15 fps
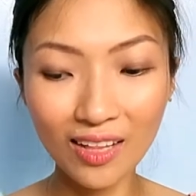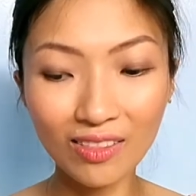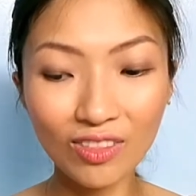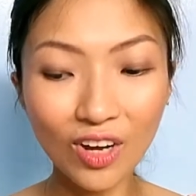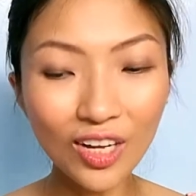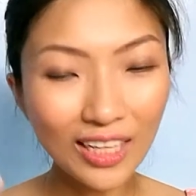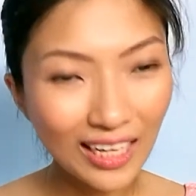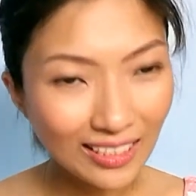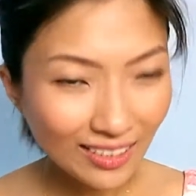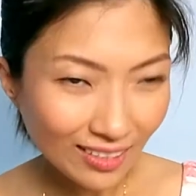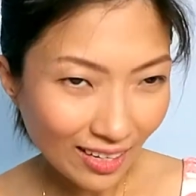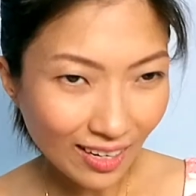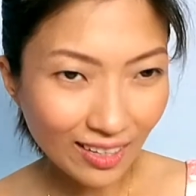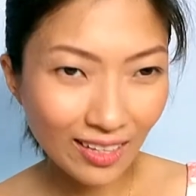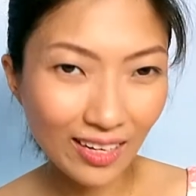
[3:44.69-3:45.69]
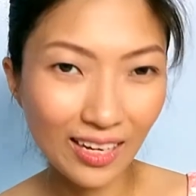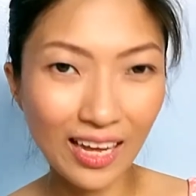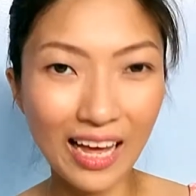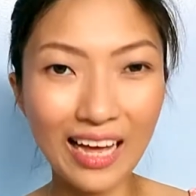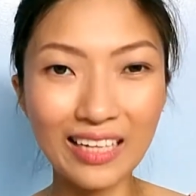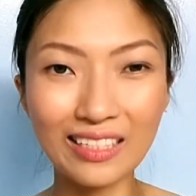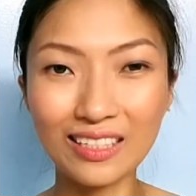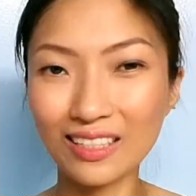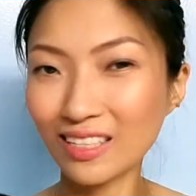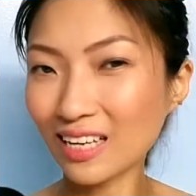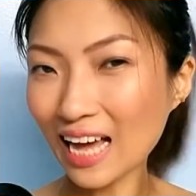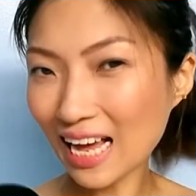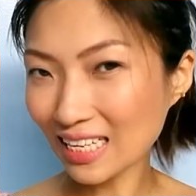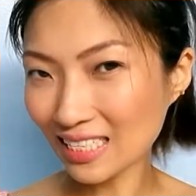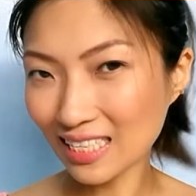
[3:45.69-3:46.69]
Not as tingling as the
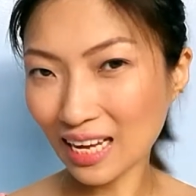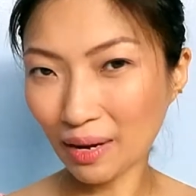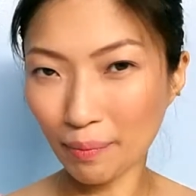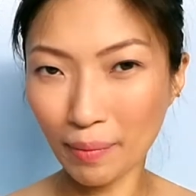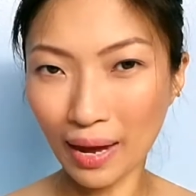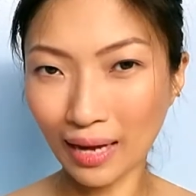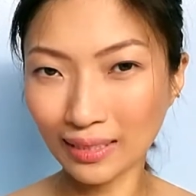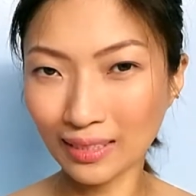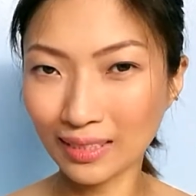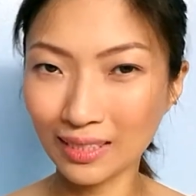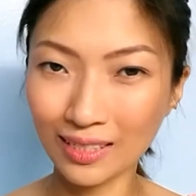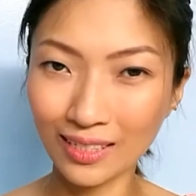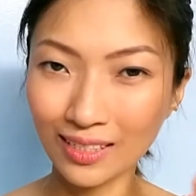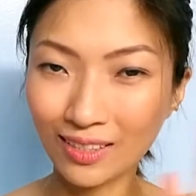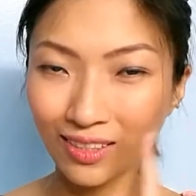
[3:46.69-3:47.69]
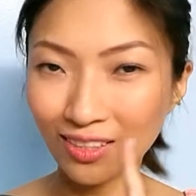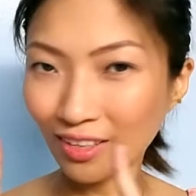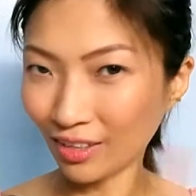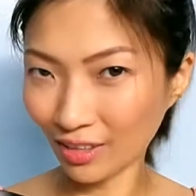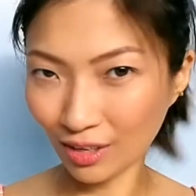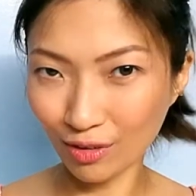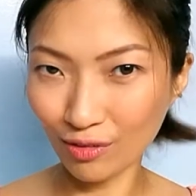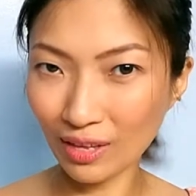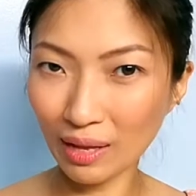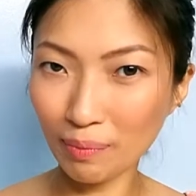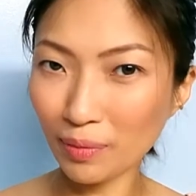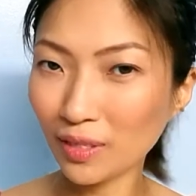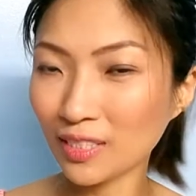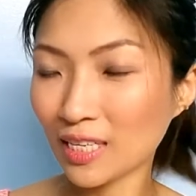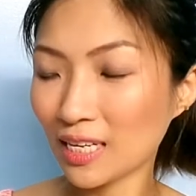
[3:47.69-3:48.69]
Aztec mask. Nothing of that
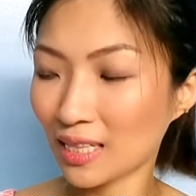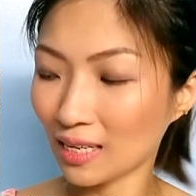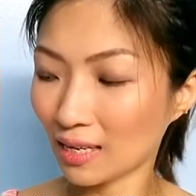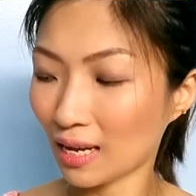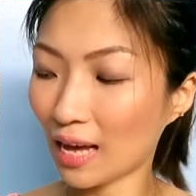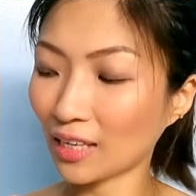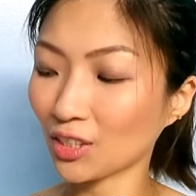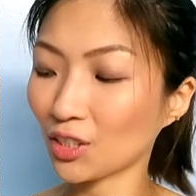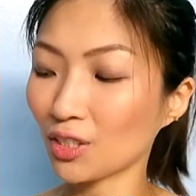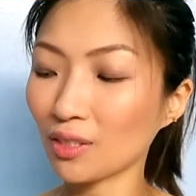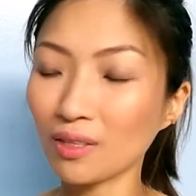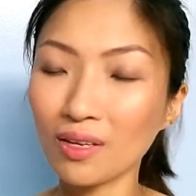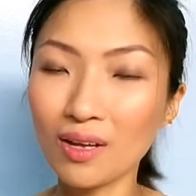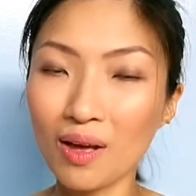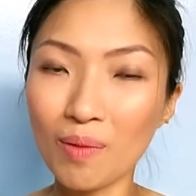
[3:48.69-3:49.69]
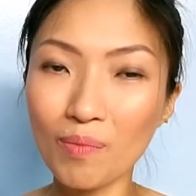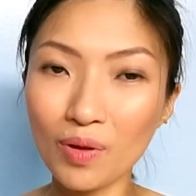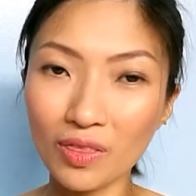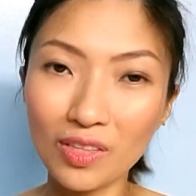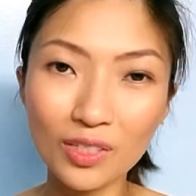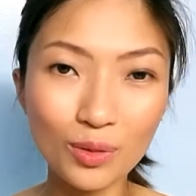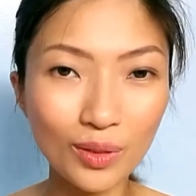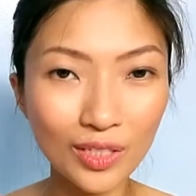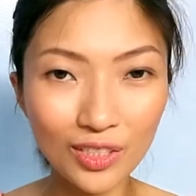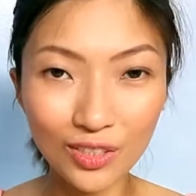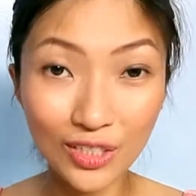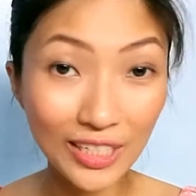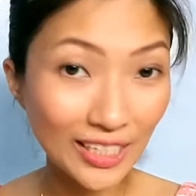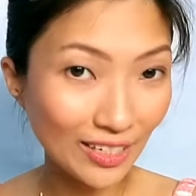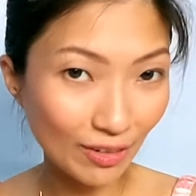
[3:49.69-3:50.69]
pulsating action. But this one is
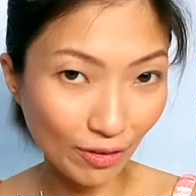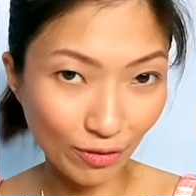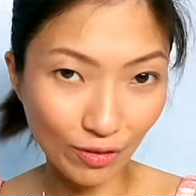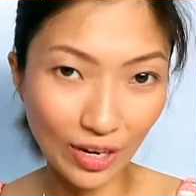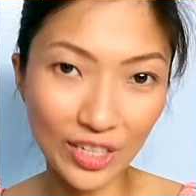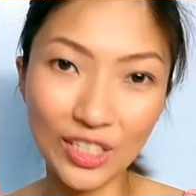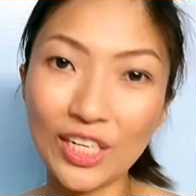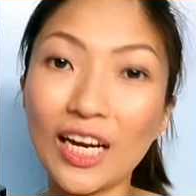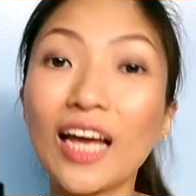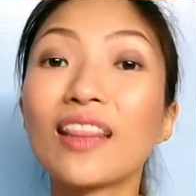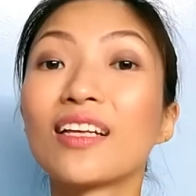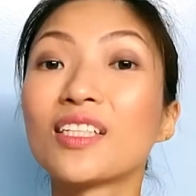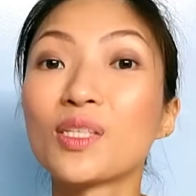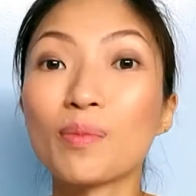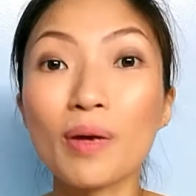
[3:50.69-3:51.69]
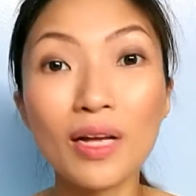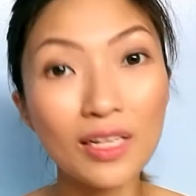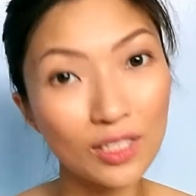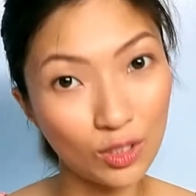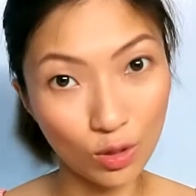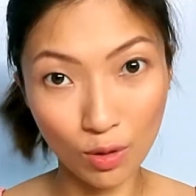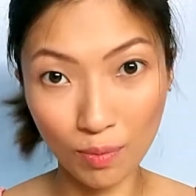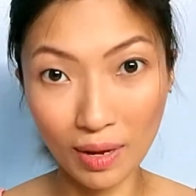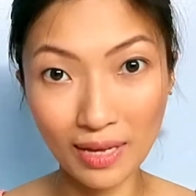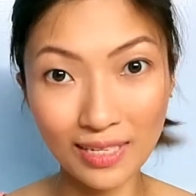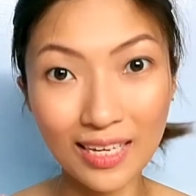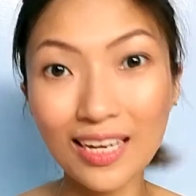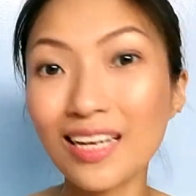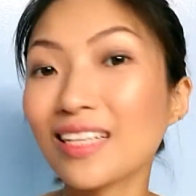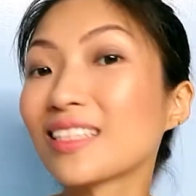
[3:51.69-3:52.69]
really refreshing and the smell is so
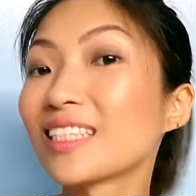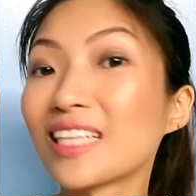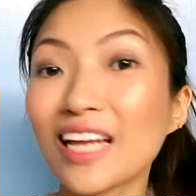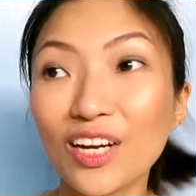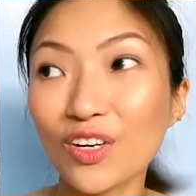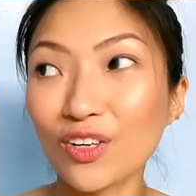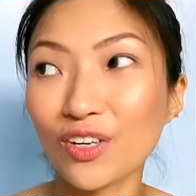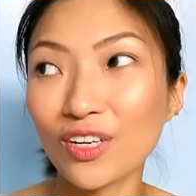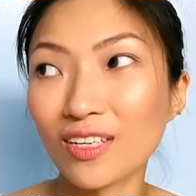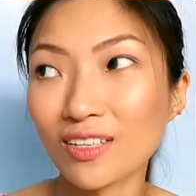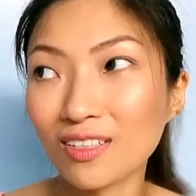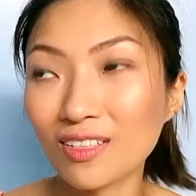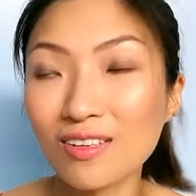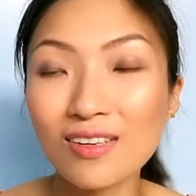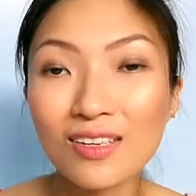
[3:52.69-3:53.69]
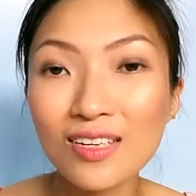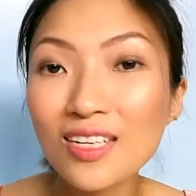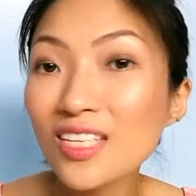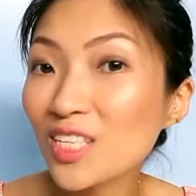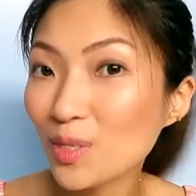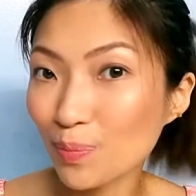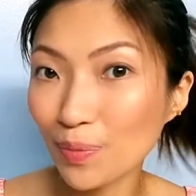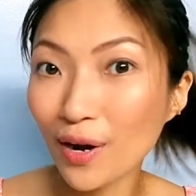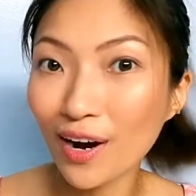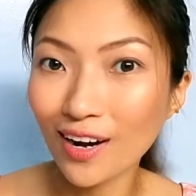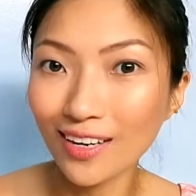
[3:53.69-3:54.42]
amazing. It's like you're in a spa.